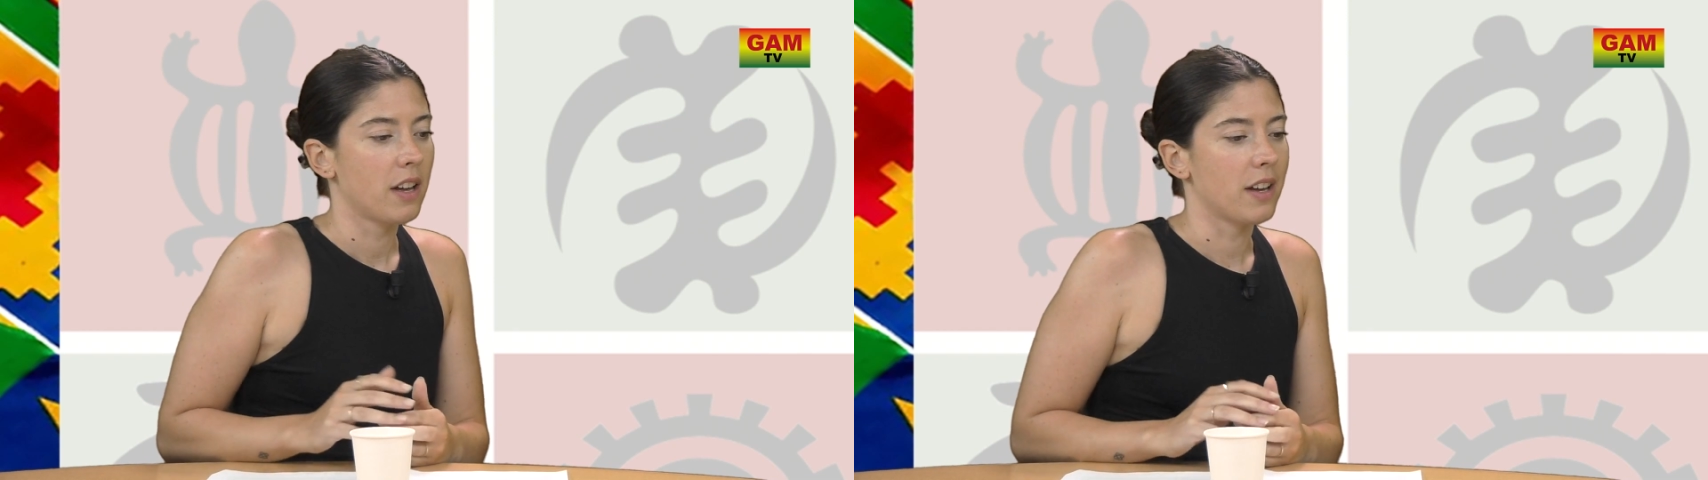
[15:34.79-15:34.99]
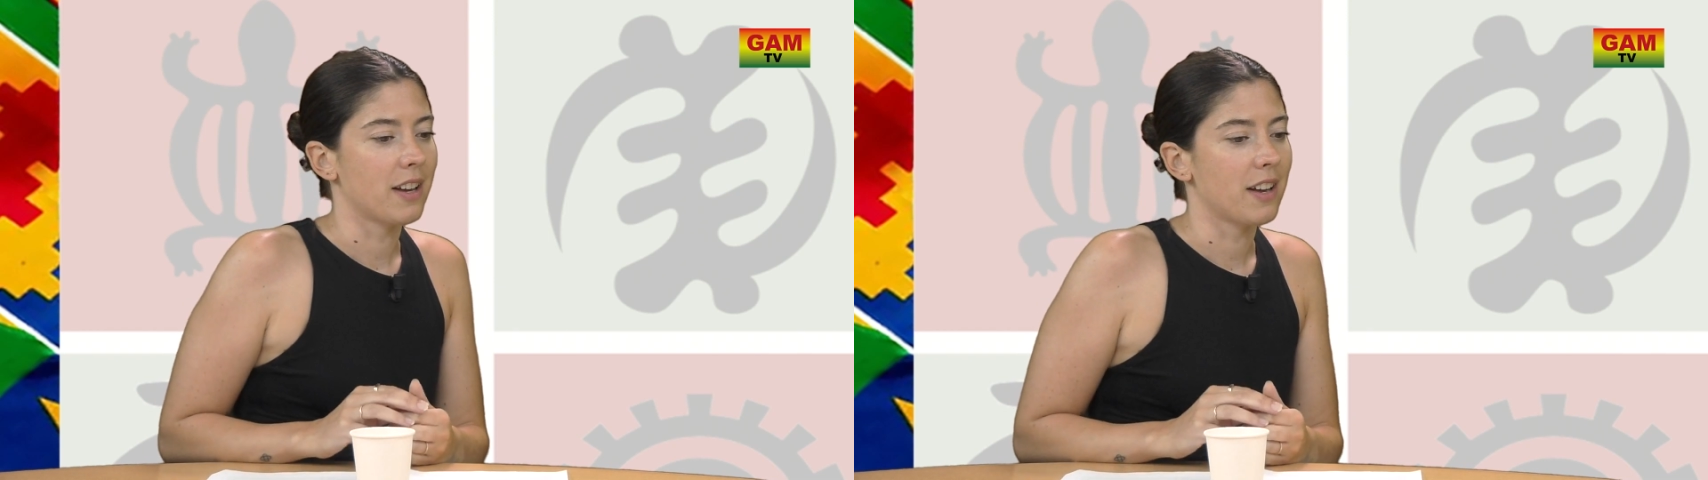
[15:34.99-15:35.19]

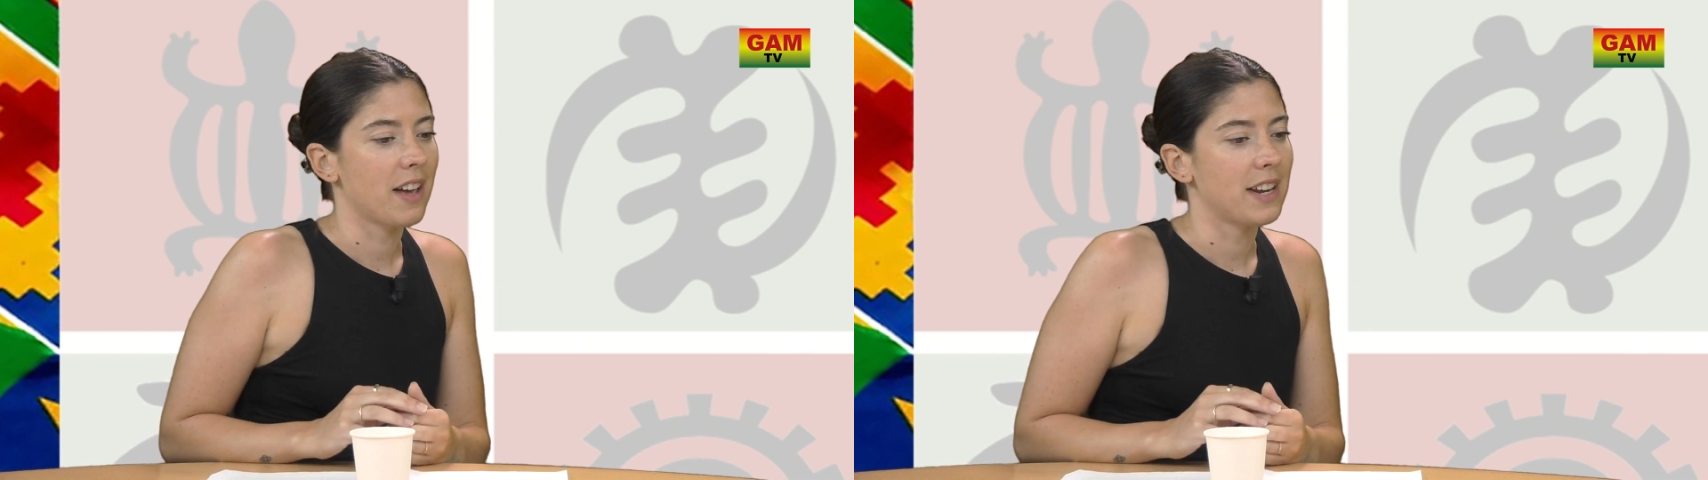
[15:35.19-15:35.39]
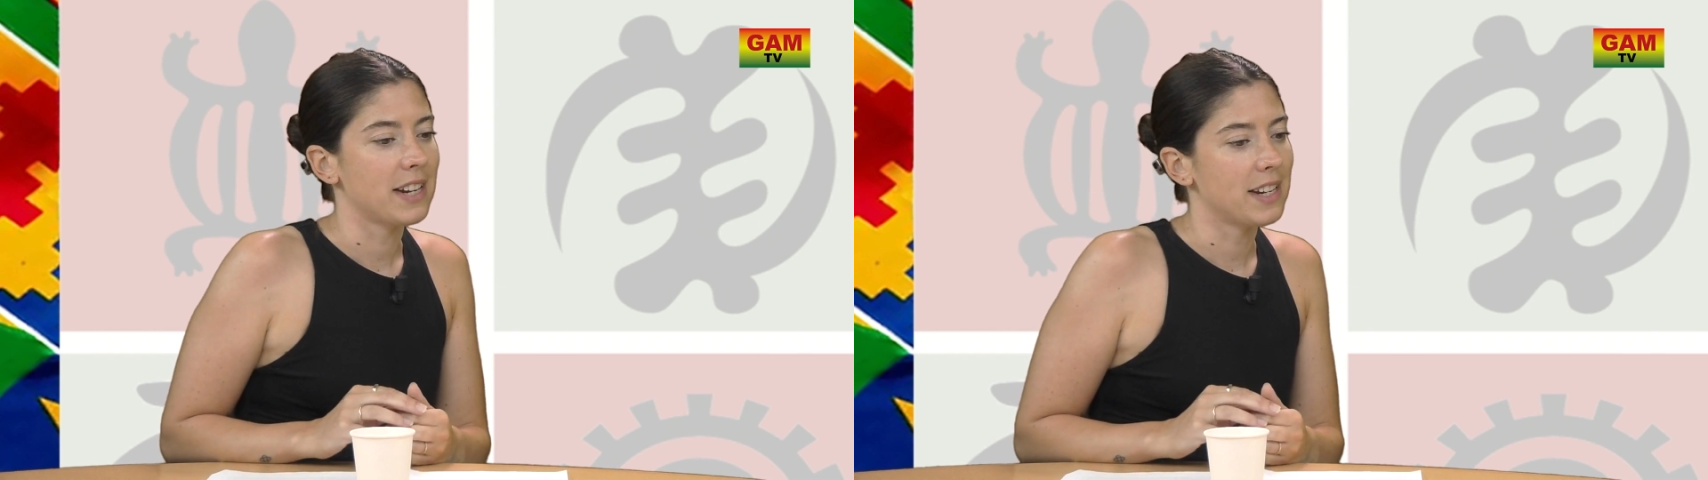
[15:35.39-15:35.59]

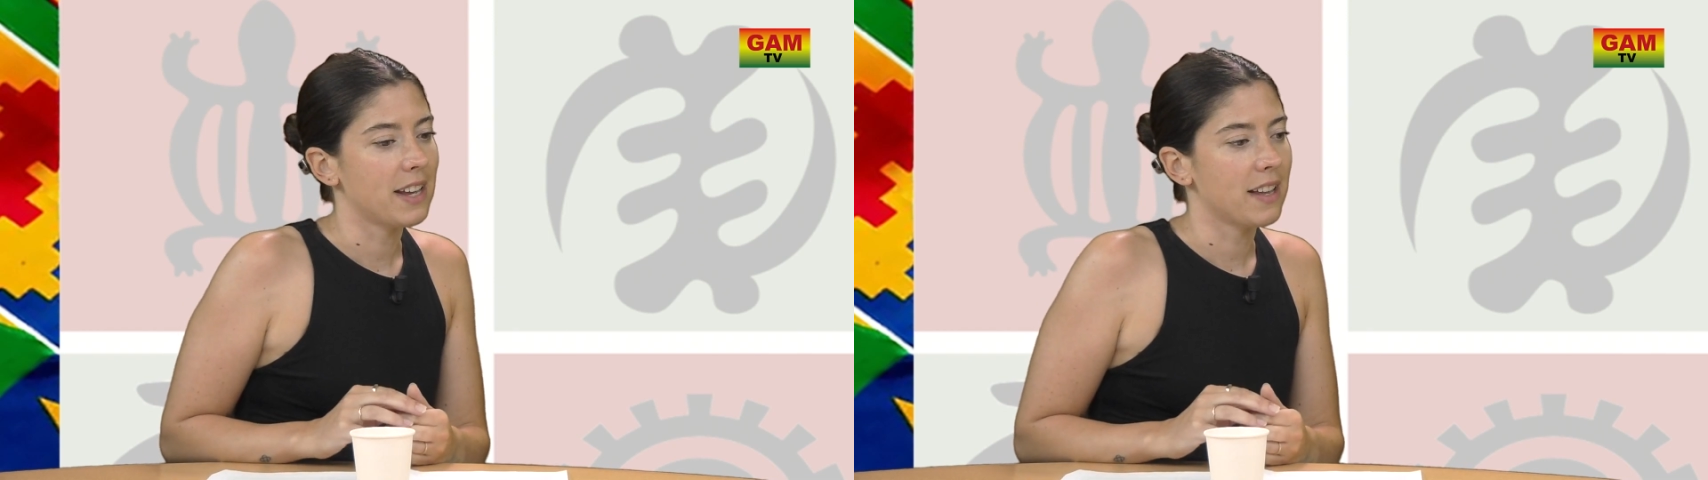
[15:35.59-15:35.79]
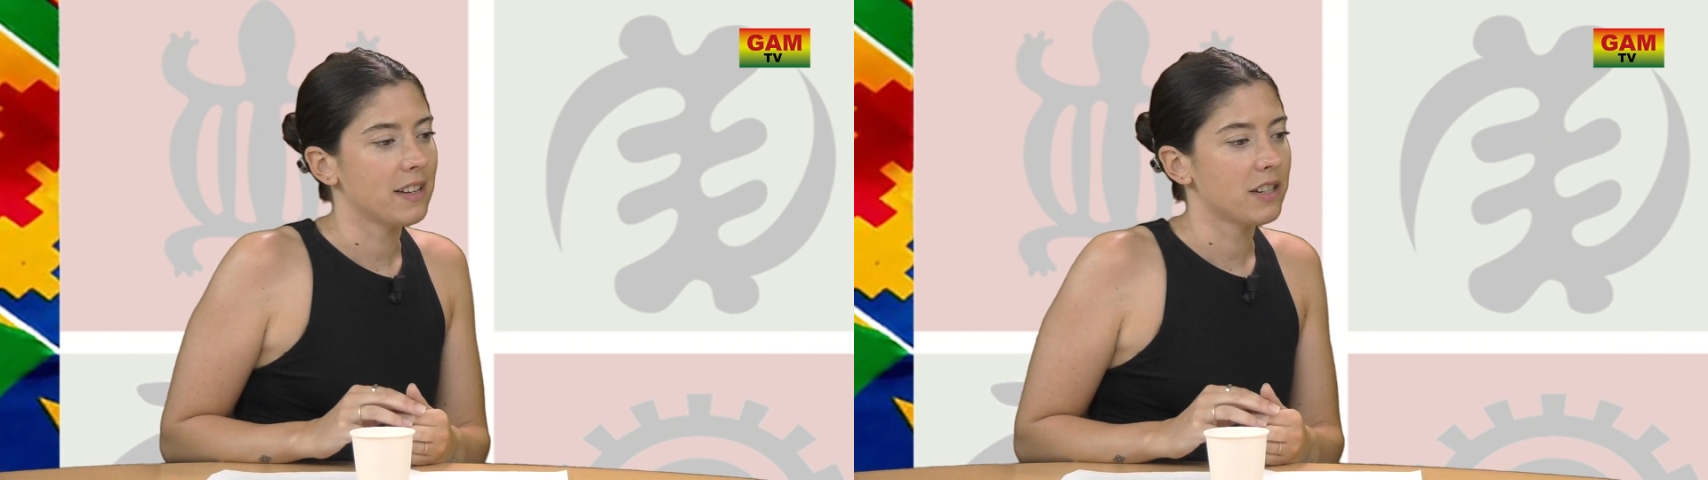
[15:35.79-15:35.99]
and in
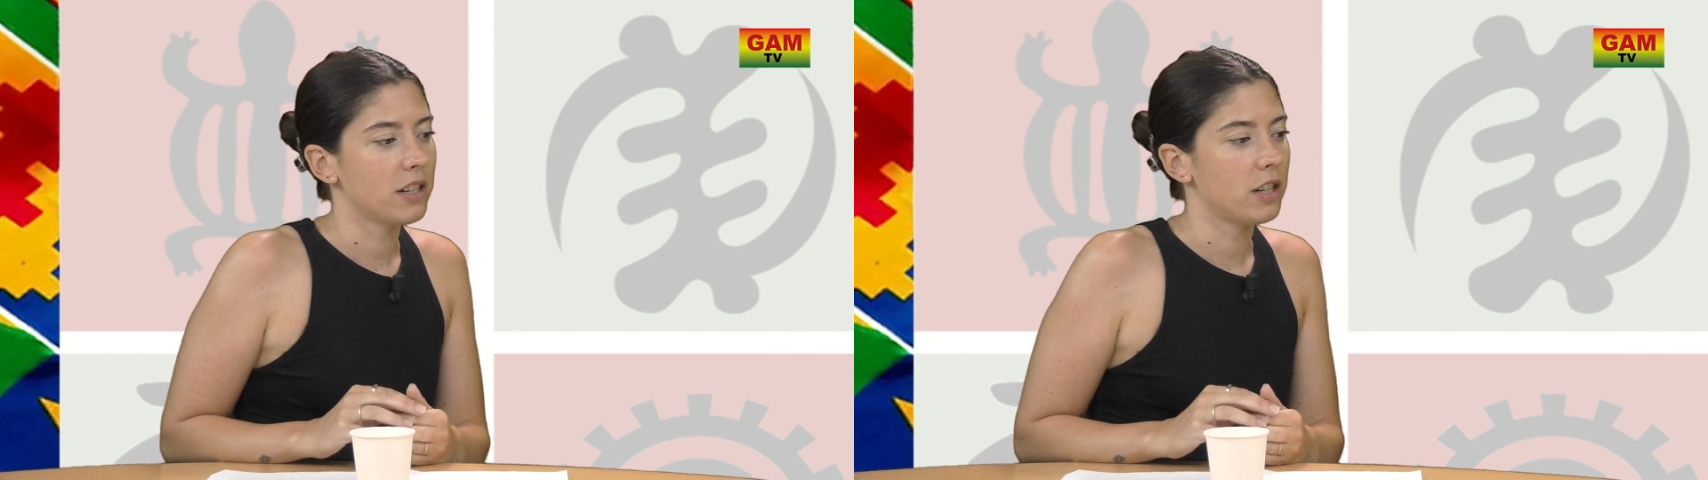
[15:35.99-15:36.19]
the end,